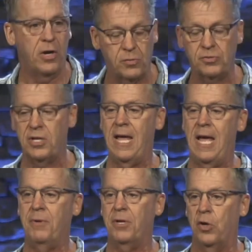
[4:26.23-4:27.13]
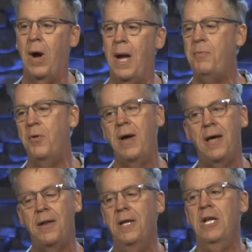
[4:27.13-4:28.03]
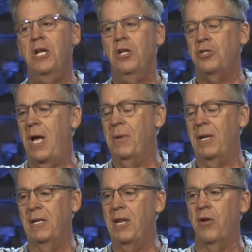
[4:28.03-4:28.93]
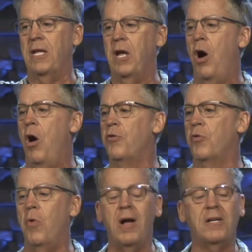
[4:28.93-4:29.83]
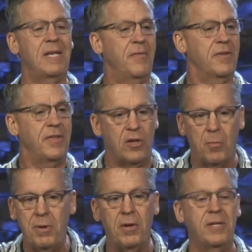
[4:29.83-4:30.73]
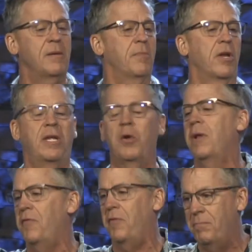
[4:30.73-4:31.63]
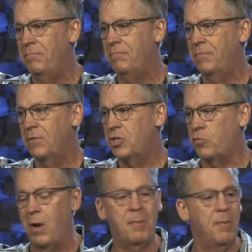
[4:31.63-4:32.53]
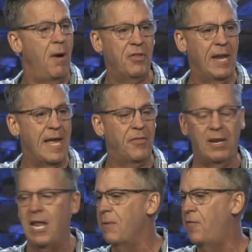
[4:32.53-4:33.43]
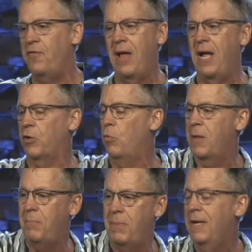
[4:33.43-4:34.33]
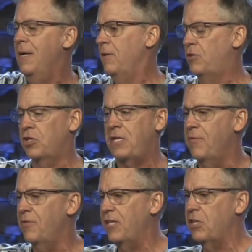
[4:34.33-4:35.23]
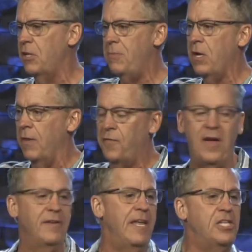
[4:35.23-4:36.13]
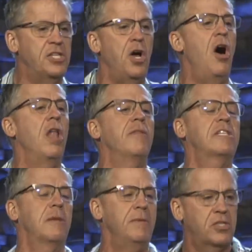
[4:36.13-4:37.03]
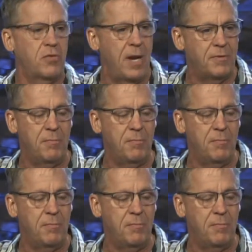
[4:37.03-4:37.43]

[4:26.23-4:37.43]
here's what's going to happen. I'm going to wipe you out. I mean, literally, all the rocks, everything, your buildings, I'm going to get rid of them. Scrape them off the land. The land will be flat. There won't even be, just everything's going to be gone. The foundation, all that's going to be scraped